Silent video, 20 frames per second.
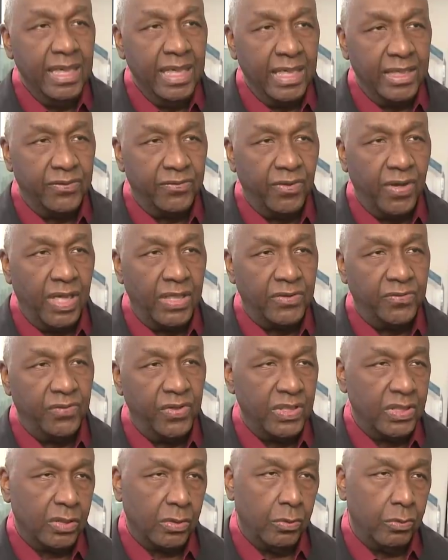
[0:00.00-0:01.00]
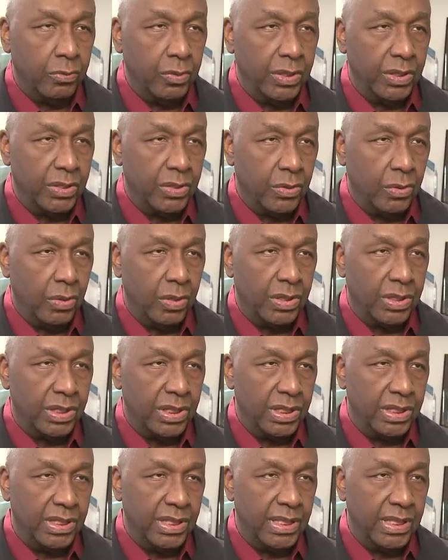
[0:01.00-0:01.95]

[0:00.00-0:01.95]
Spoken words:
as far as physical resources,